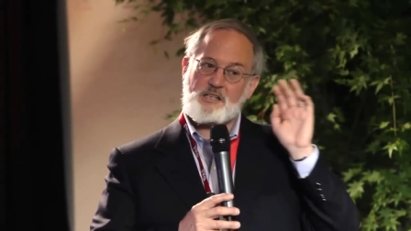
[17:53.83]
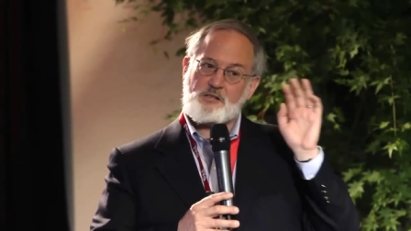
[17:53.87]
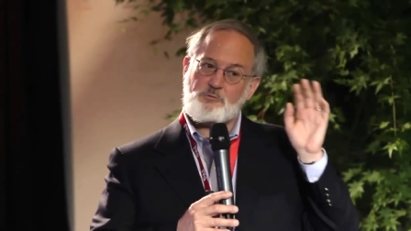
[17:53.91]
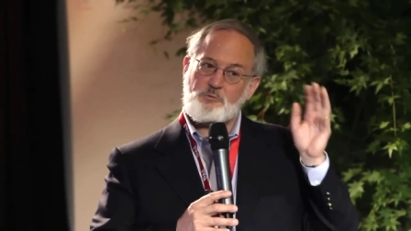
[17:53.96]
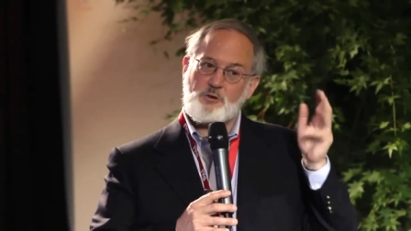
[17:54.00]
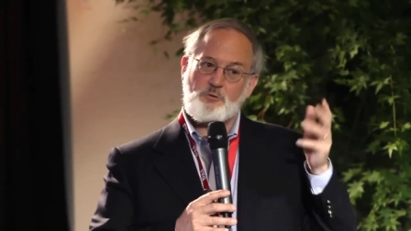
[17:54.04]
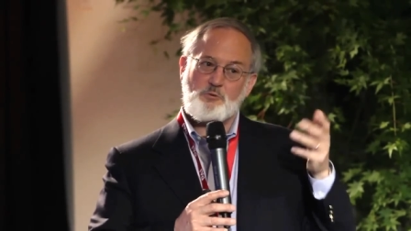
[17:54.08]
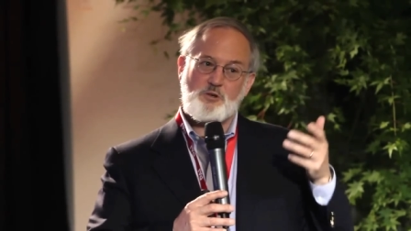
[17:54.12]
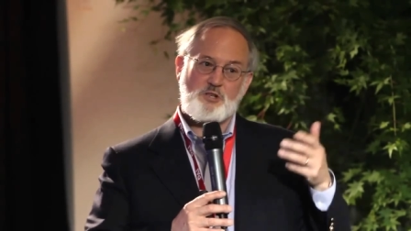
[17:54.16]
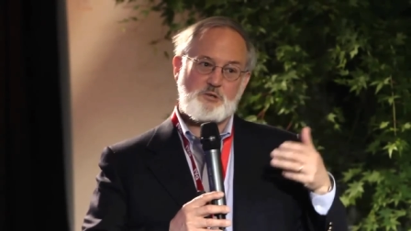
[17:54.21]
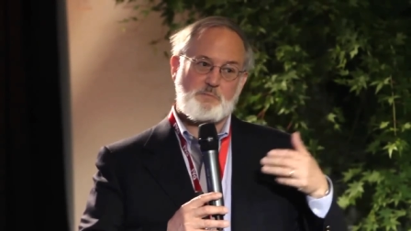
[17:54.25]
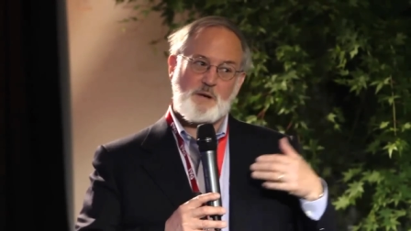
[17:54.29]

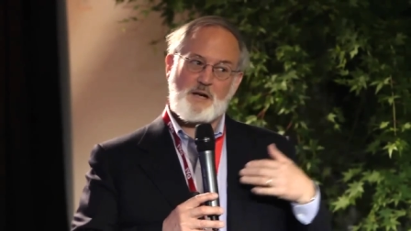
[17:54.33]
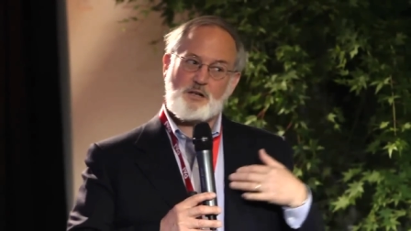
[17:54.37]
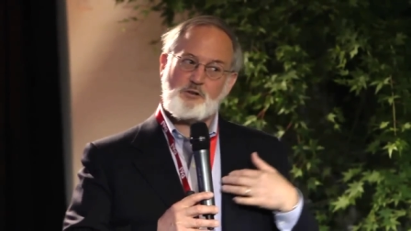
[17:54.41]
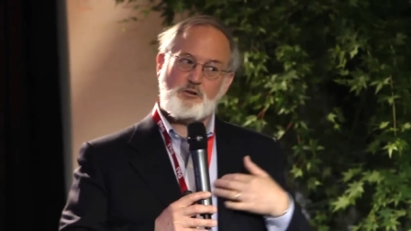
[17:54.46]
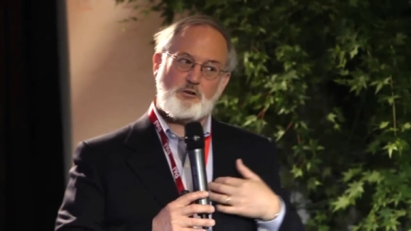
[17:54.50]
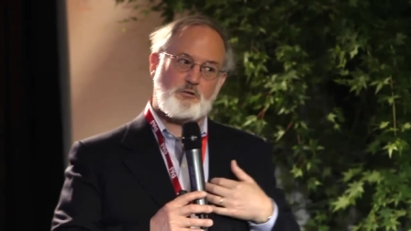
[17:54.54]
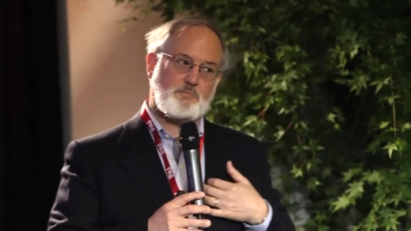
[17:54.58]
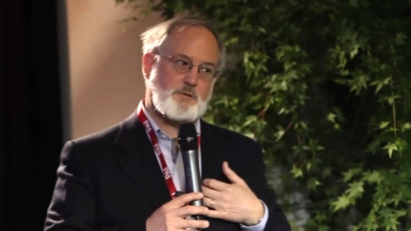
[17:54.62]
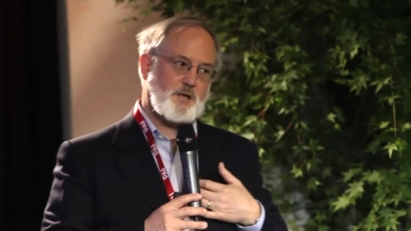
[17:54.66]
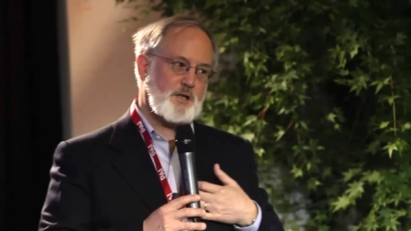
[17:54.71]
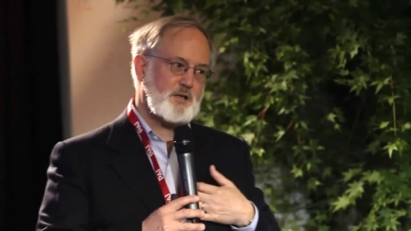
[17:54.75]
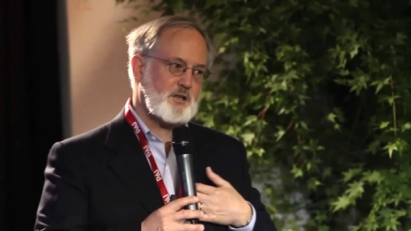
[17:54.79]
Nesse, we
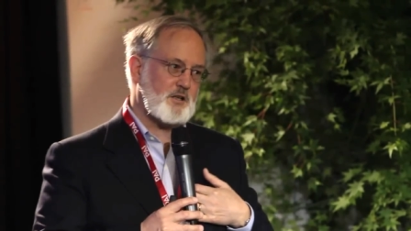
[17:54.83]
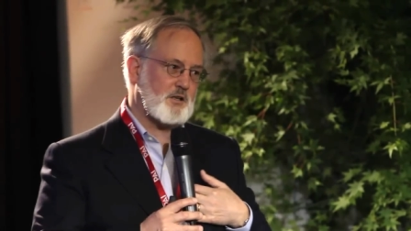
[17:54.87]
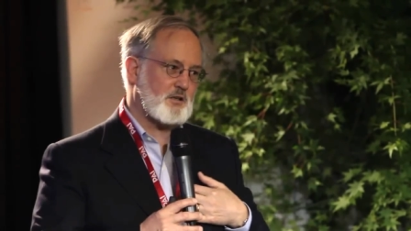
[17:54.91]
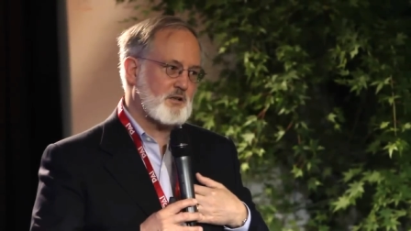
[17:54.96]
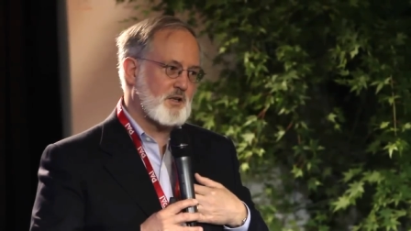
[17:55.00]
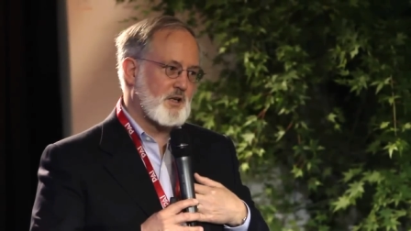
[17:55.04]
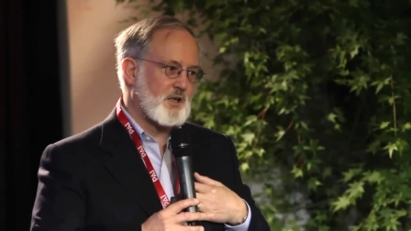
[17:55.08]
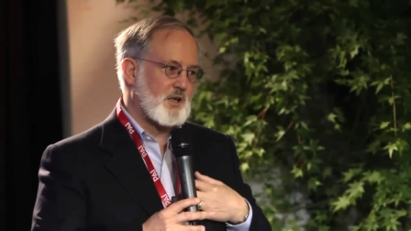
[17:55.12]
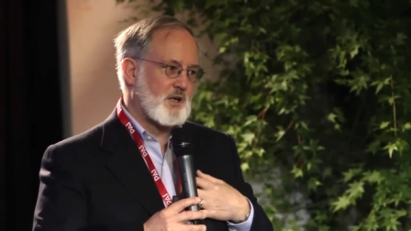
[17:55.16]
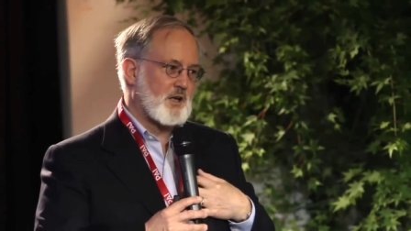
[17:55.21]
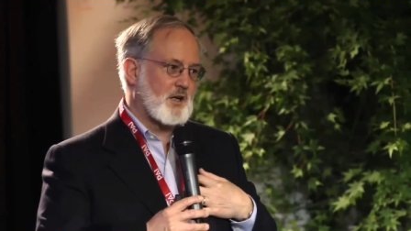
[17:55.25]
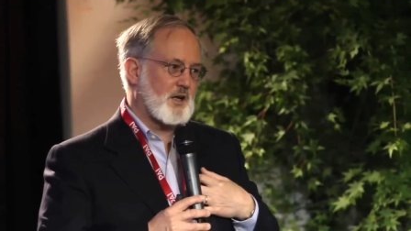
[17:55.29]
respect your
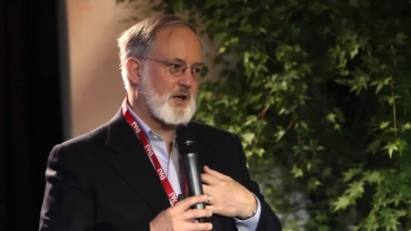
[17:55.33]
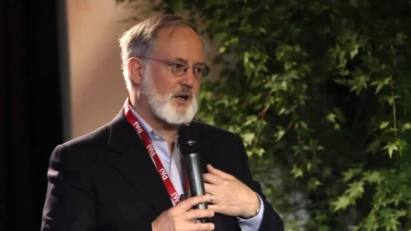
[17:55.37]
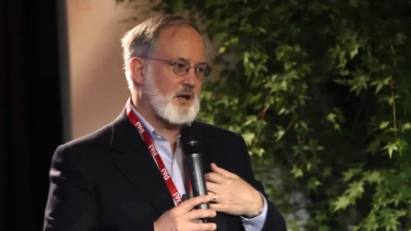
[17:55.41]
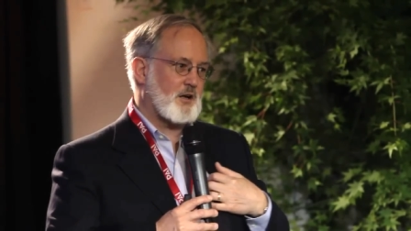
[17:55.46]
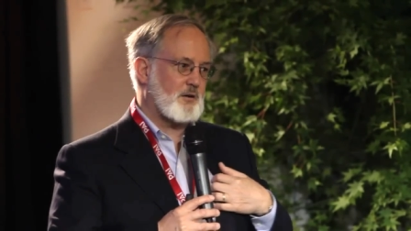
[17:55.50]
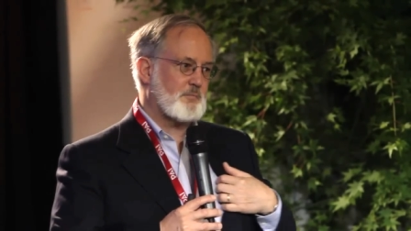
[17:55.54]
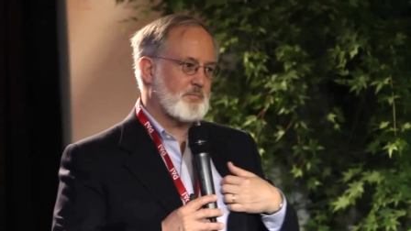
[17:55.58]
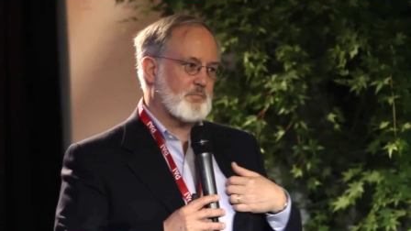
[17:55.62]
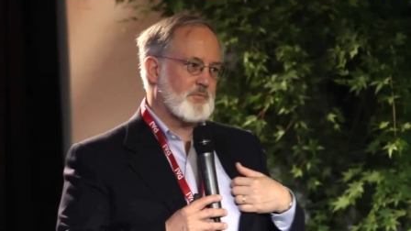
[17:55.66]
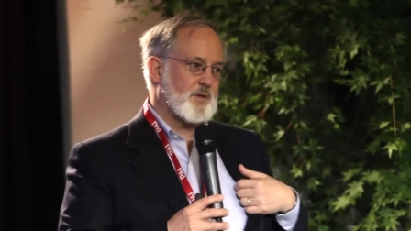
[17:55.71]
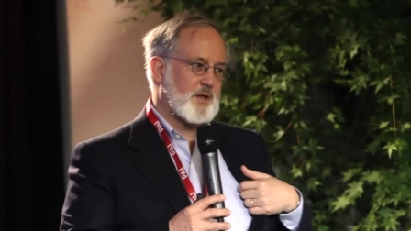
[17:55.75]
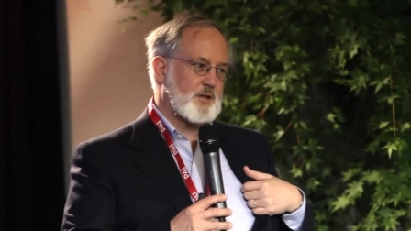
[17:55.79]
opinion
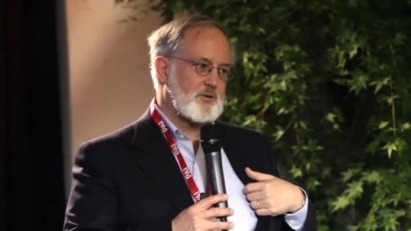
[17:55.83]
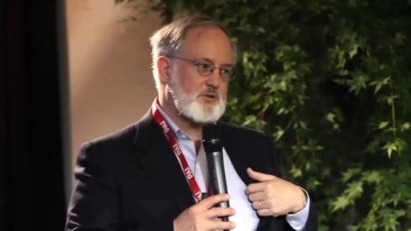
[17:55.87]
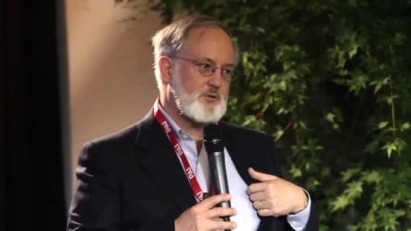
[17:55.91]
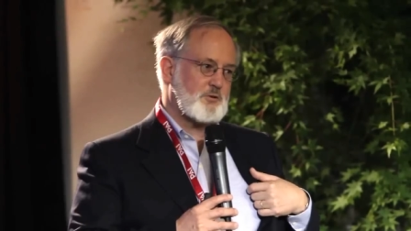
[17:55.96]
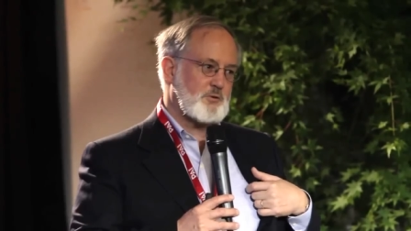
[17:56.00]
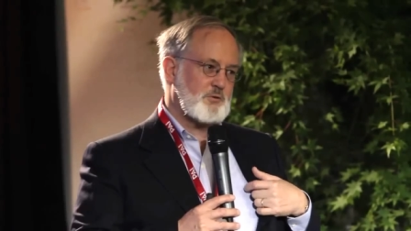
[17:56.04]
um,